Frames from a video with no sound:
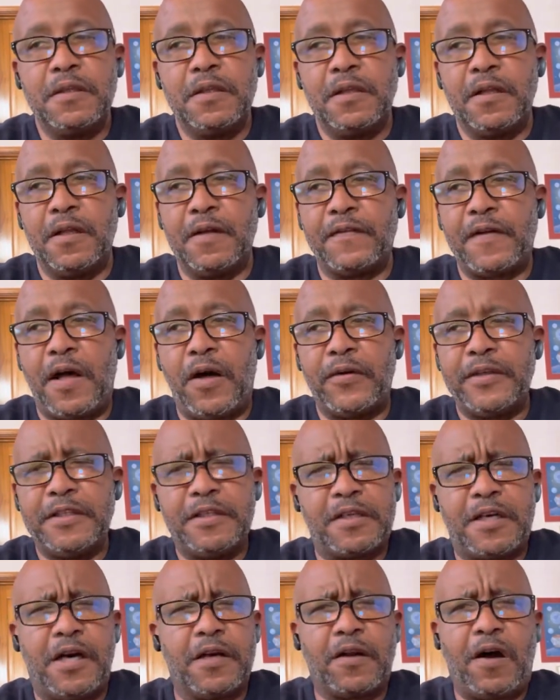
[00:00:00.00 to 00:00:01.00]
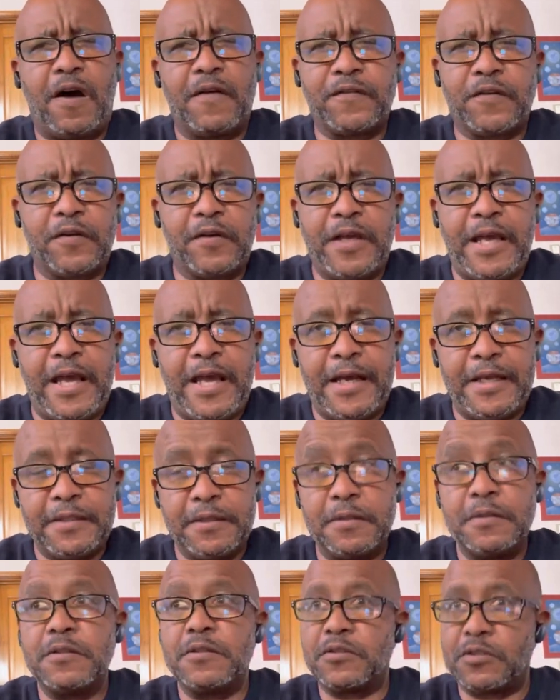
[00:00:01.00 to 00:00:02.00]
of how he cut off her
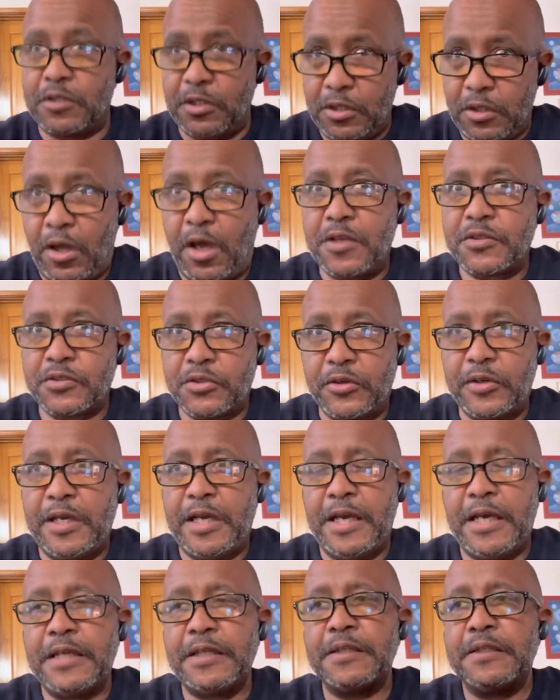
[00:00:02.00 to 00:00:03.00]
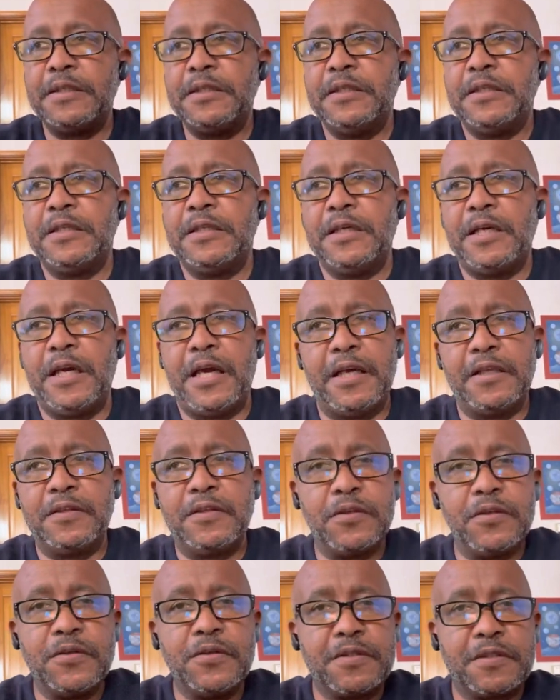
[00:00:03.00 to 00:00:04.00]
head, she lost her head, and
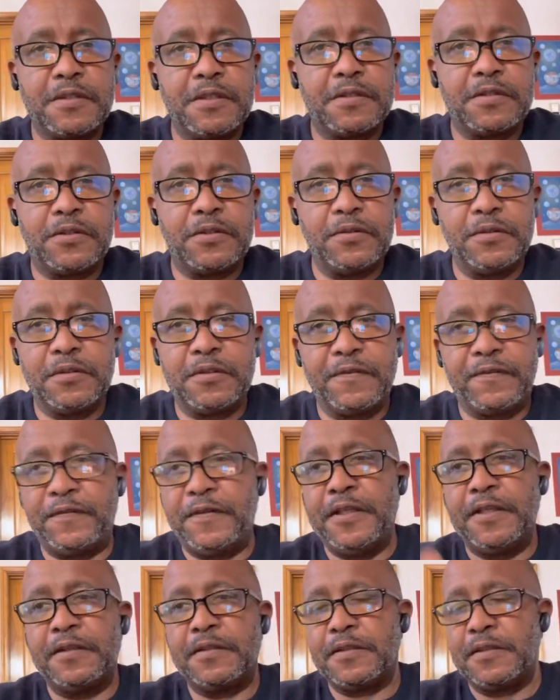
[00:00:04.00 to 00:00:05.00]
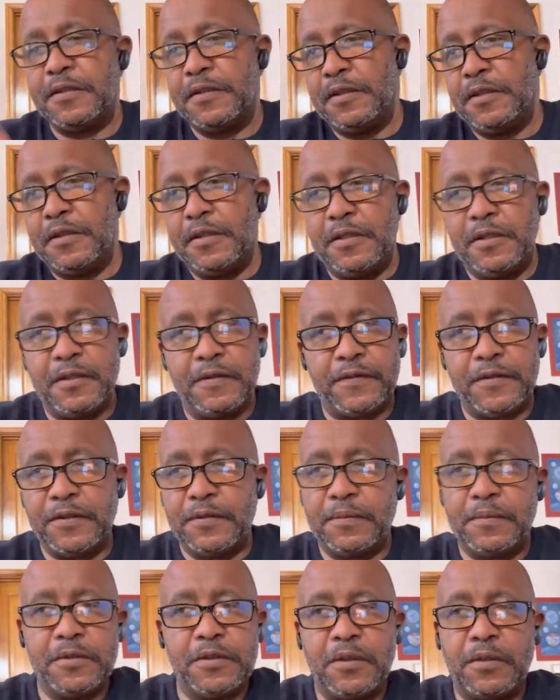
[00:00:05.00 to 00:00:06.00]
used it to defeat, if
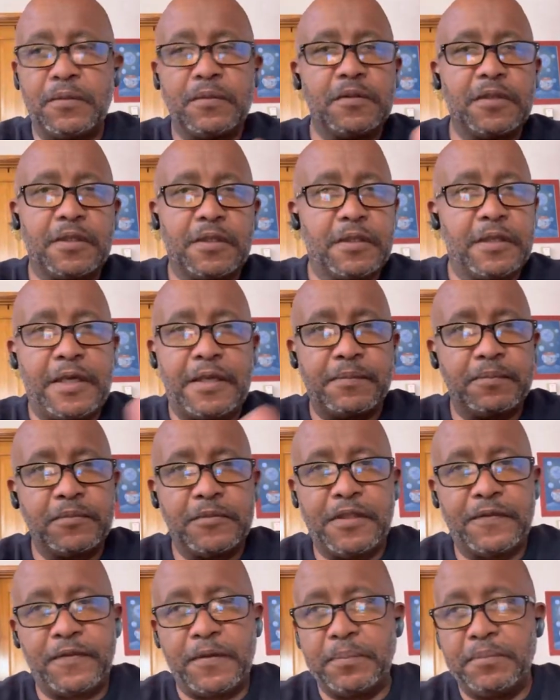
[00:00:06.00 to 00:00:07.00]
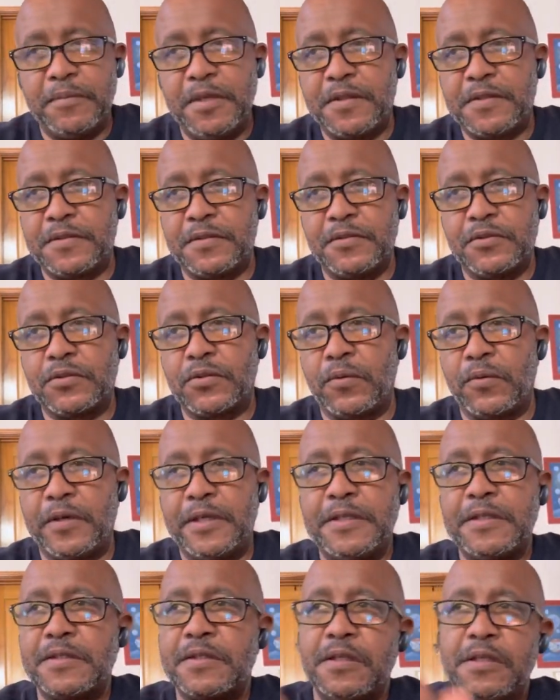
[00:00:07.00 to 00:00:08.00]
you know, looking at different myths and
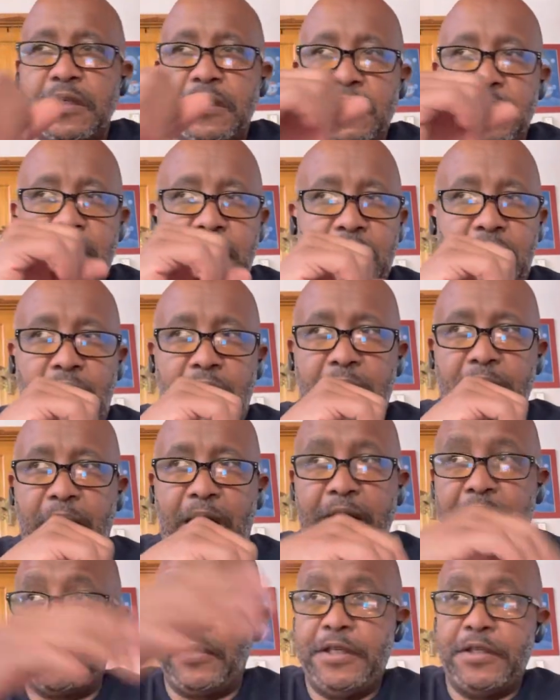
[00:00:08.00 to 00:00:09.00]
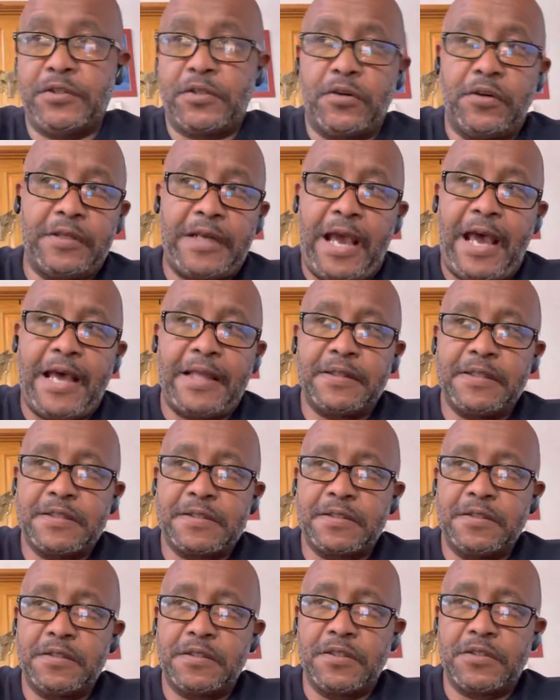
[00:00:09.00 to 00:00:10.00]
stories, either he turned
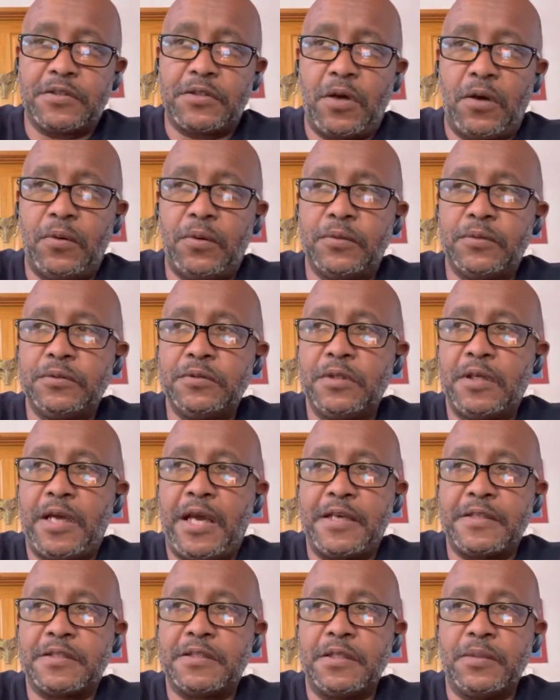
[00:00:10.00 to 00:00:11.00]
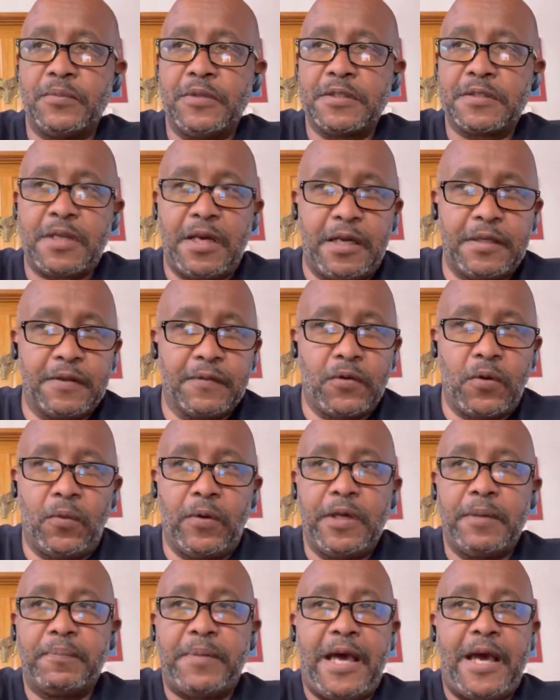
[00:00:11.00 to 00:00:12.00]
Atlas into stone as he was kind of
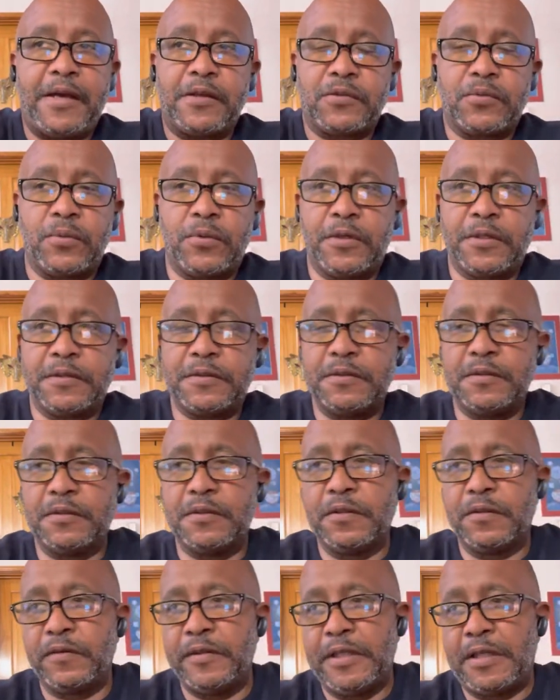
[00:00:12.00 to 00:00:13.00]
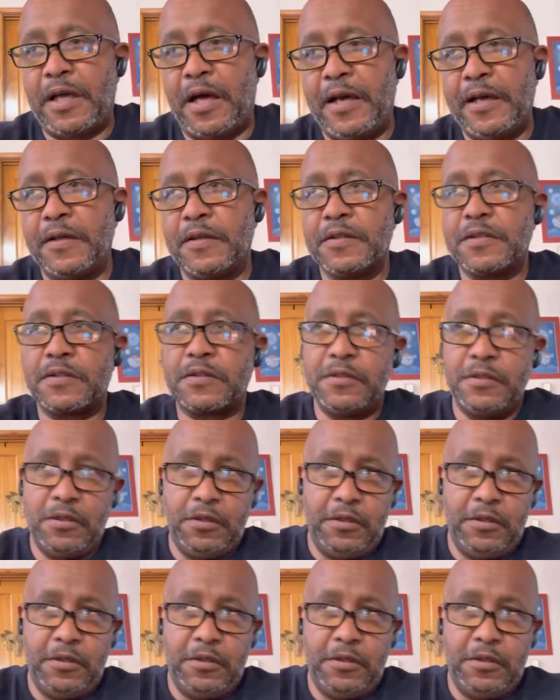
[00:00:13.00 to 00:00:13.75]
going back toward the Greek Isles.